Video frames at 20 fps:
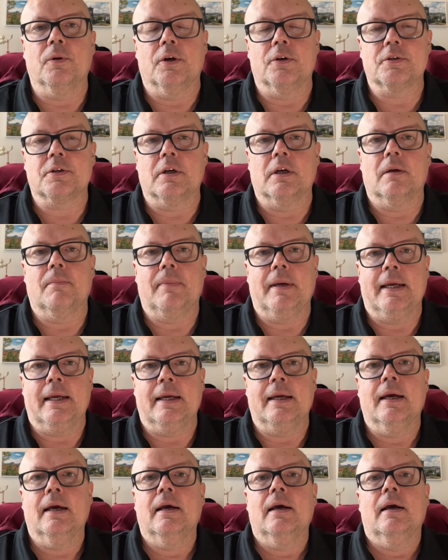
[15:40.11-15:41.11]
there's going to
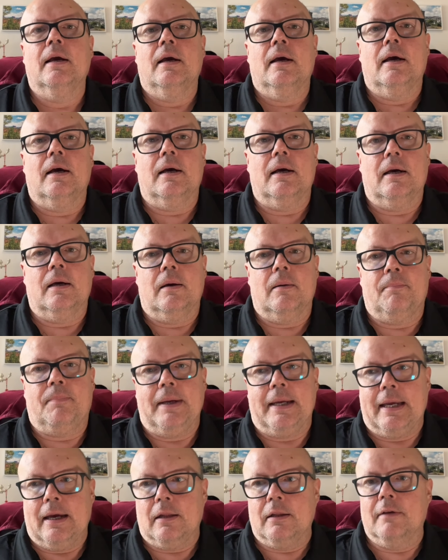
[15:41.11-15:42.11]
be a
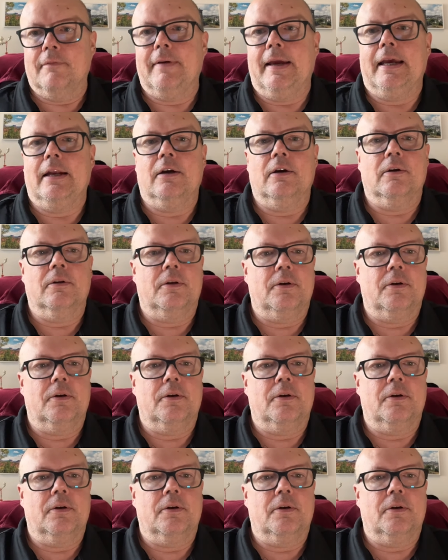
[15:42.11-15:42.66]
big elevator.